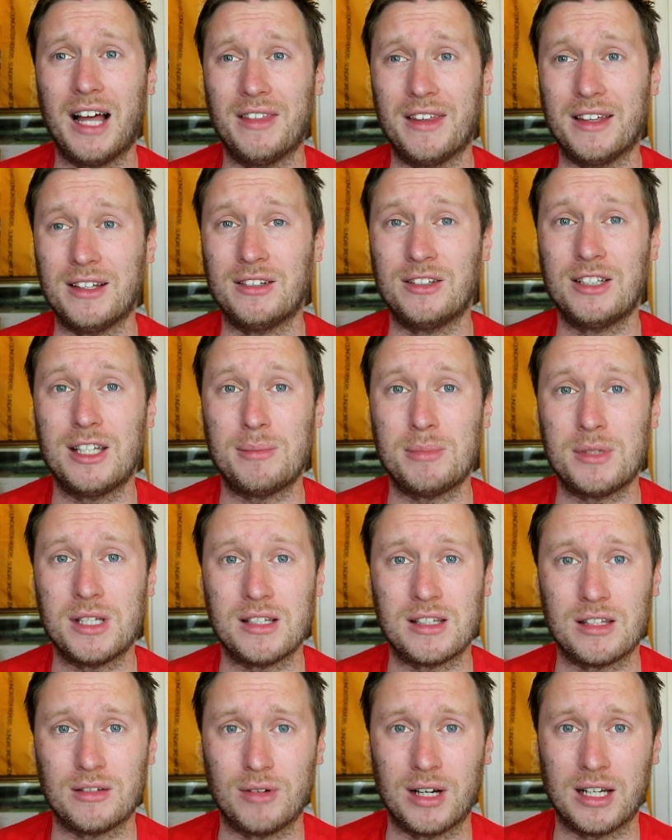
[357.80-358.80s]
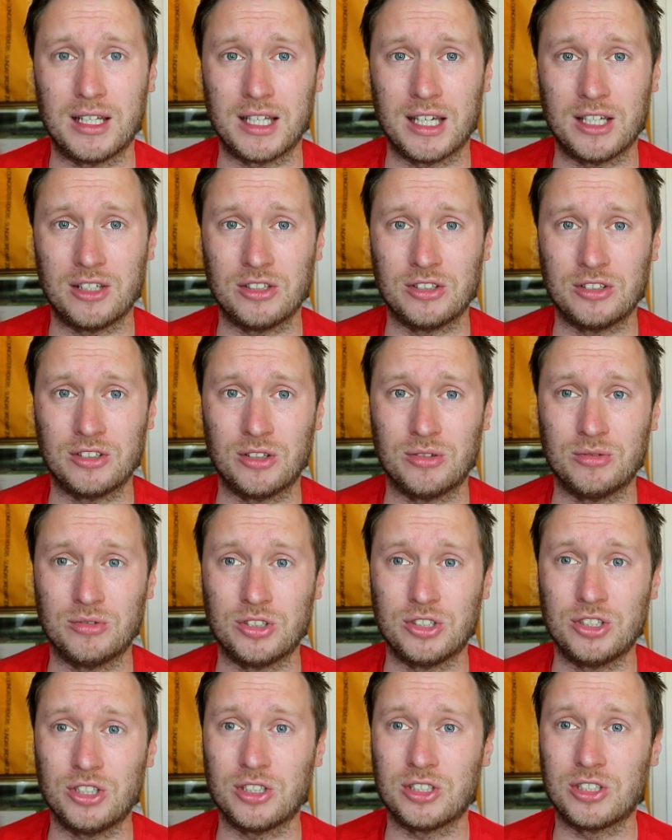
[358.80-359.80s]
and they dipped into the relegation
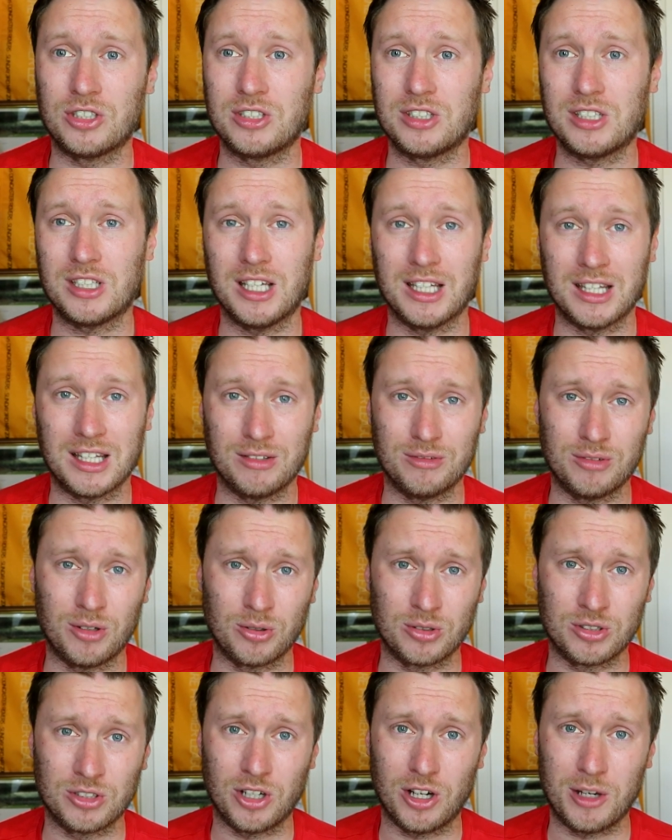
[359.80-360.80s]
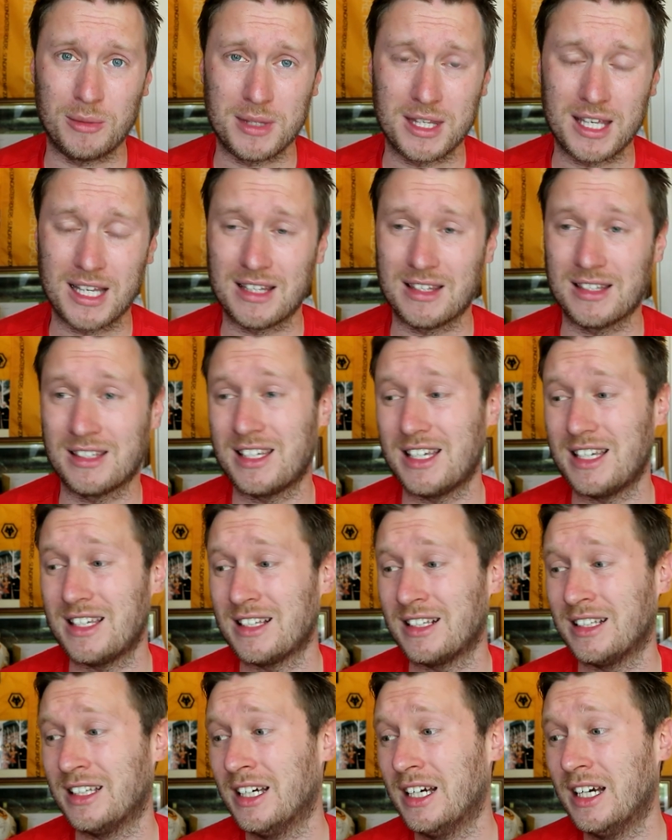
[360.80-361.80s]
zone just at the wrong time at the end of the
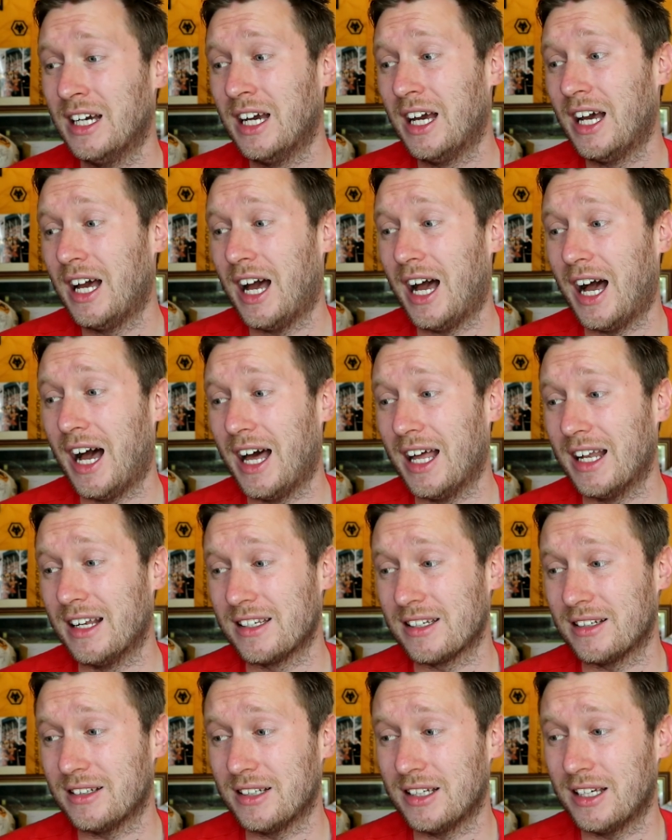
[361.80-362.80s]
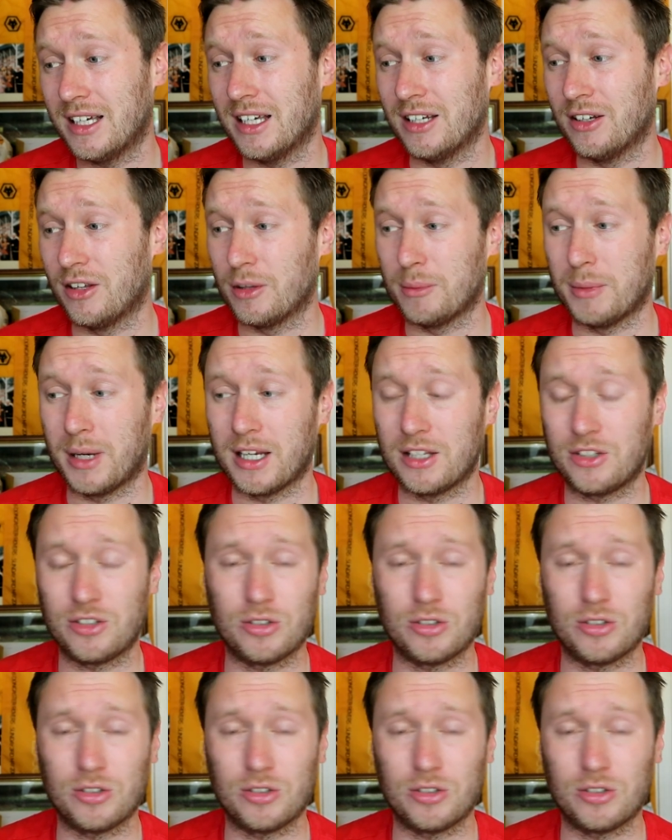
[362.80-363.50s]
season. And another